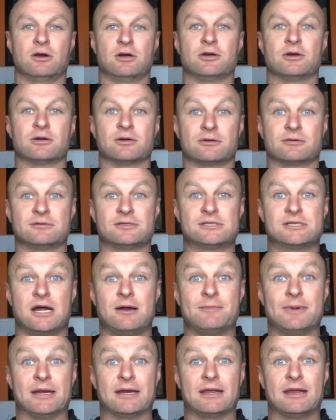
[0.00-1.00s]
your
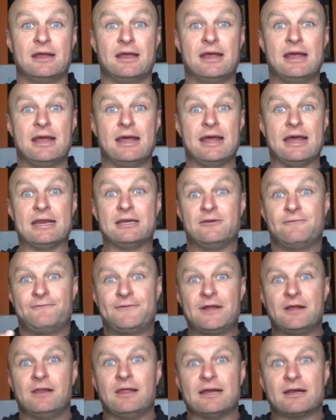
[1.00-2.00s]
stomach and you
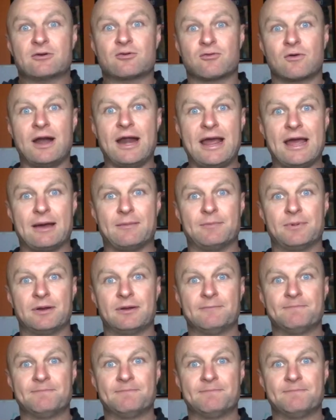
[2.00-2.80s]
feel like crap.